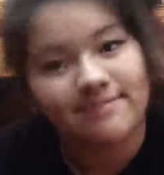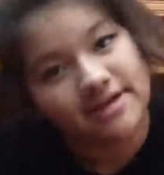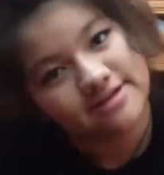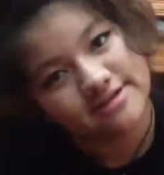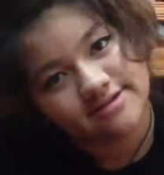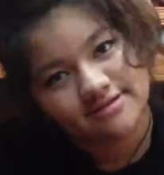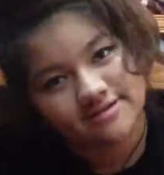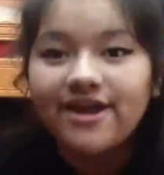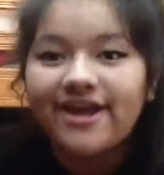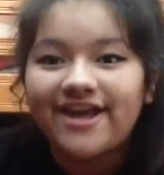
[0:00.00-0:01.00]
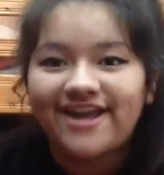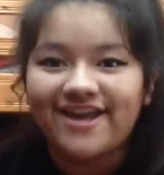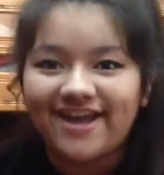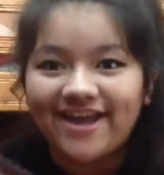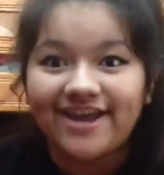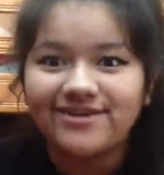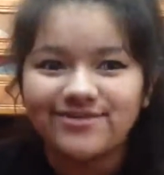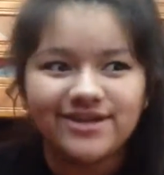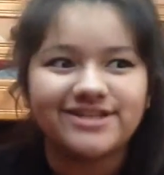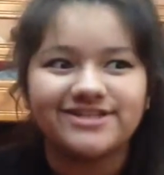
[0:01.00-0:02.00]
a mess.
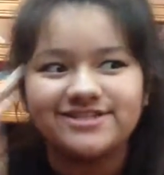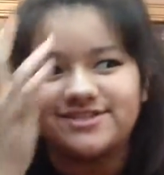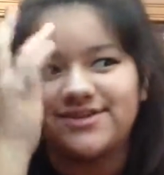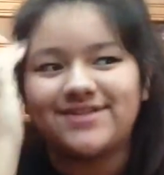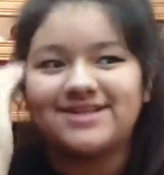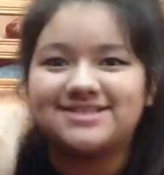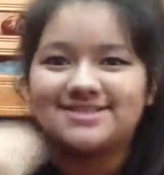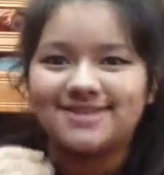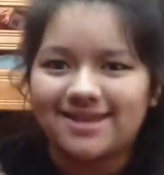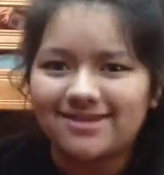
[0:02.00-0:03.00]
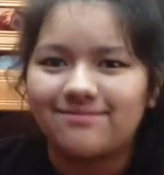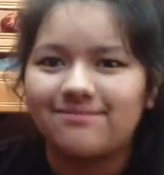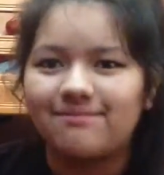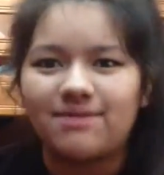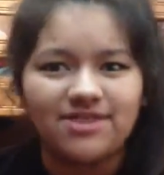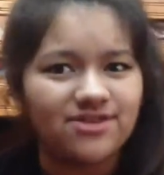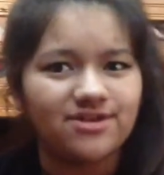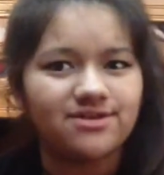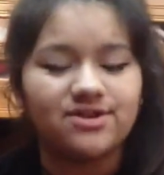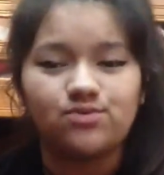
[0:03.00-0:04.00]
Anyways, so that second
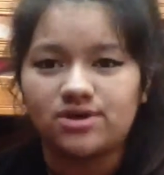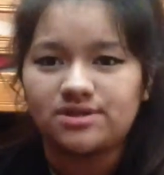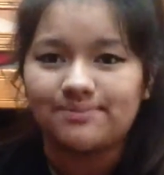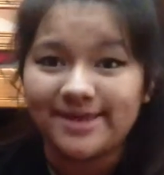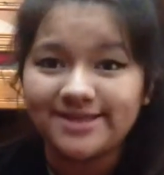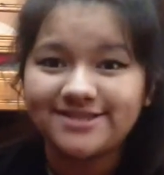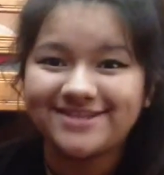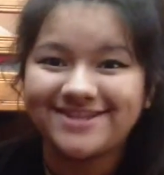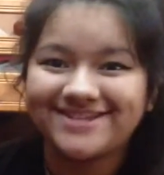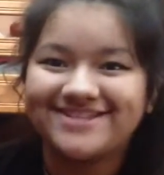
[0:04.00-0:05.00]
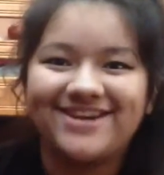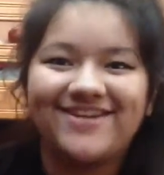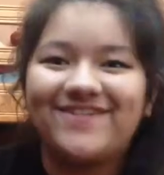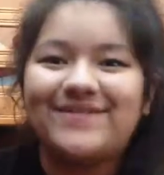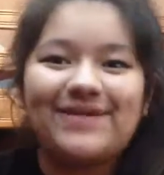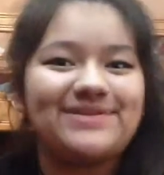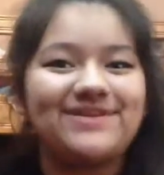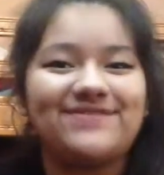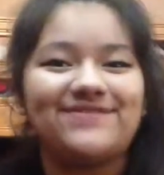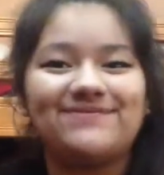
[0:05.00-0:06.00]
method did work the best, so
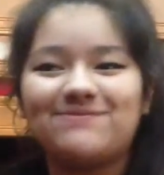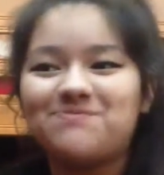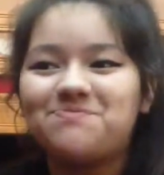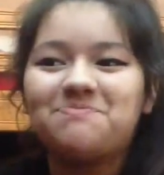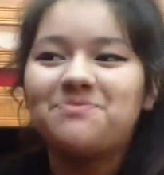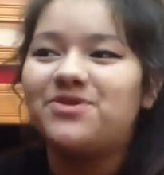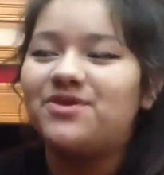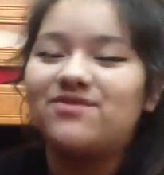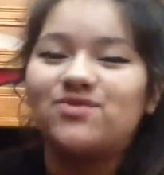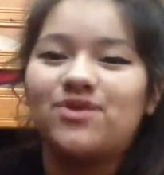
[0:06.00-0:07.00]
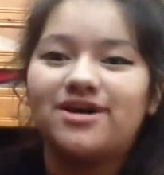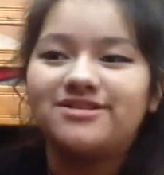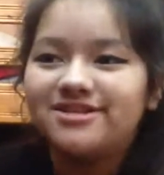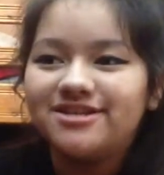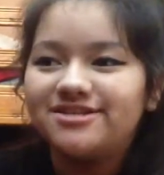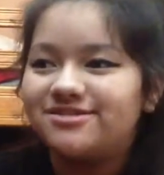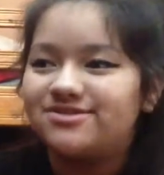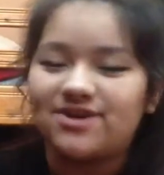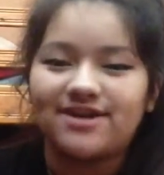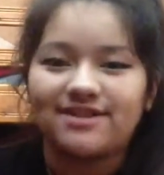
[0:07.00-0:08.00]
maybe if you ever want to
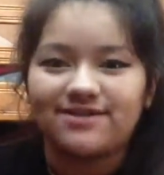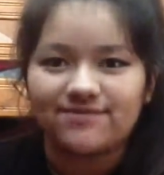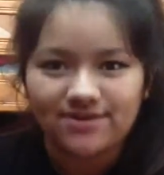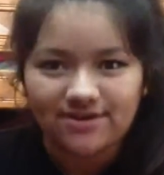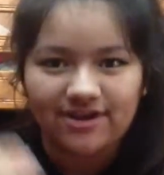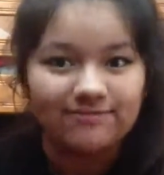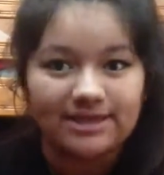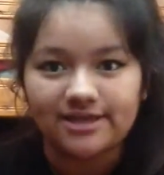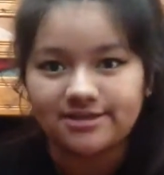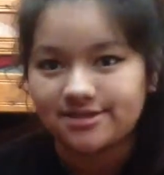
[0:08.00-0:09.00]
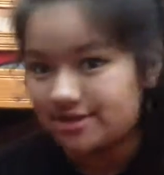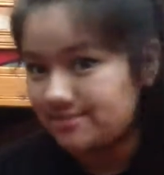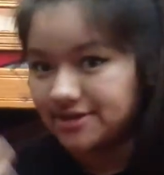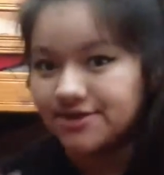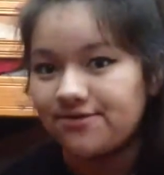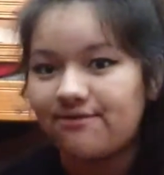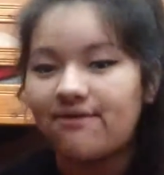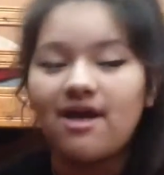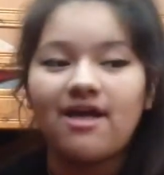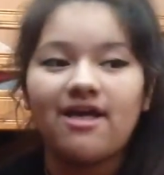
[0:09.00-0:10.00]
try that, if you don't have bangs, such as myself,
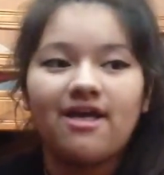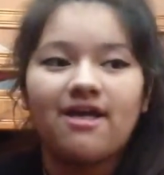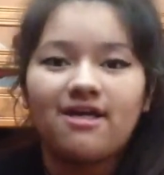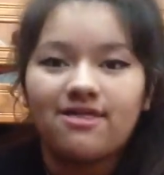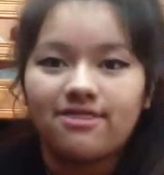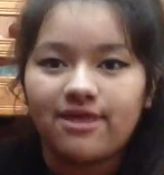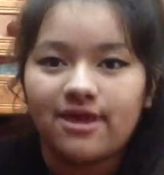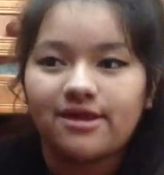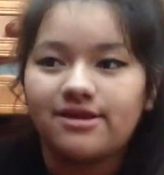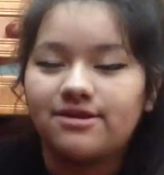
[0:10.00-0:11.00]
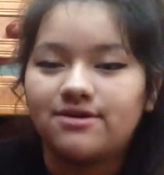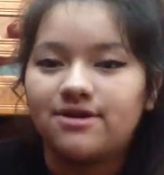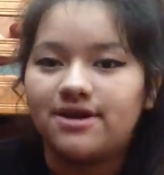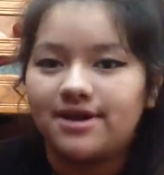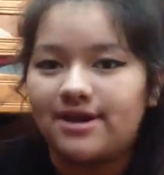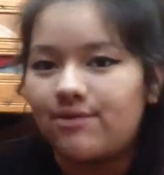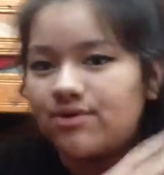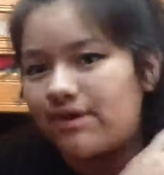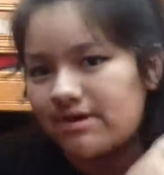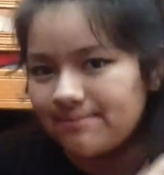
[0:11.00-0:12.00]
then, you know, go ahead. I
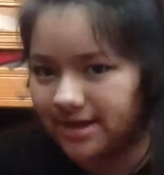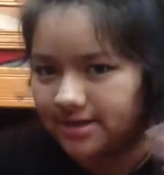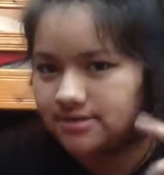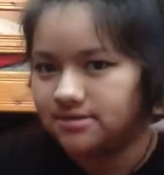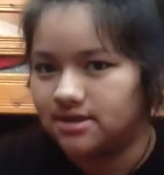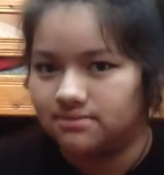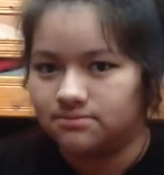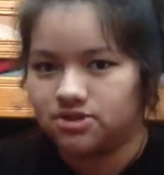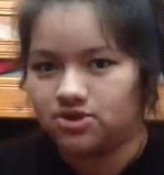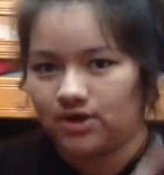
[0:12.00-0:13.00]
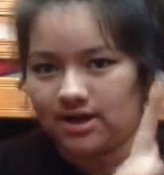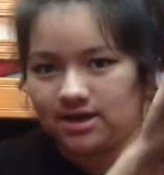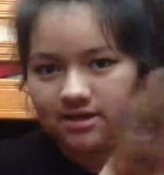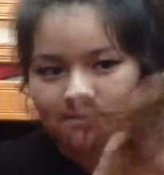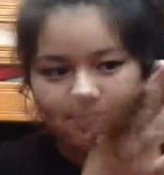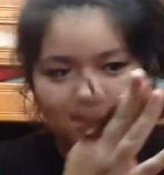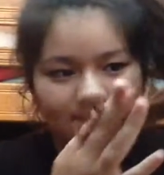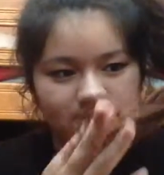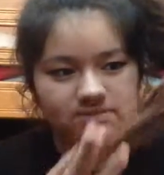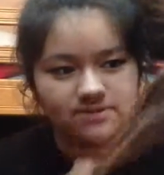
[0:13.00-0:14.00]
would recommend straightening the
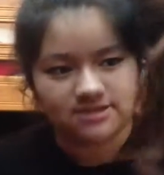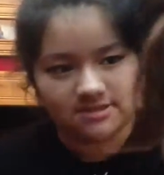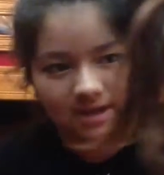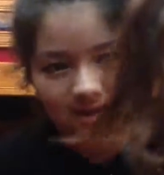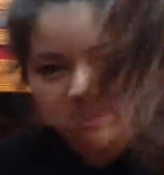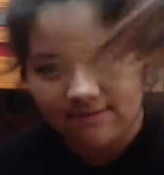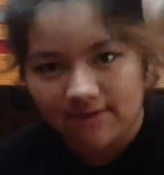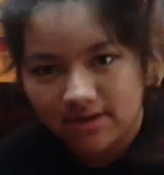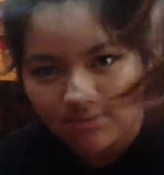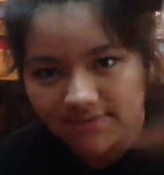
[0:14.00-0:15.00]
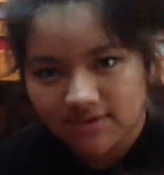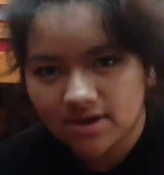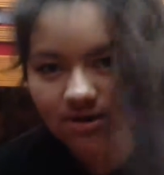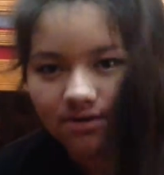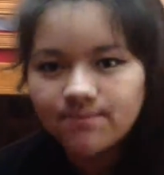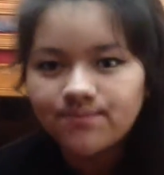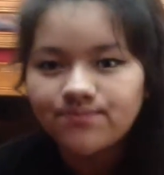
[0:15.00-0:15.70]
ends because I have kind of wavy hair.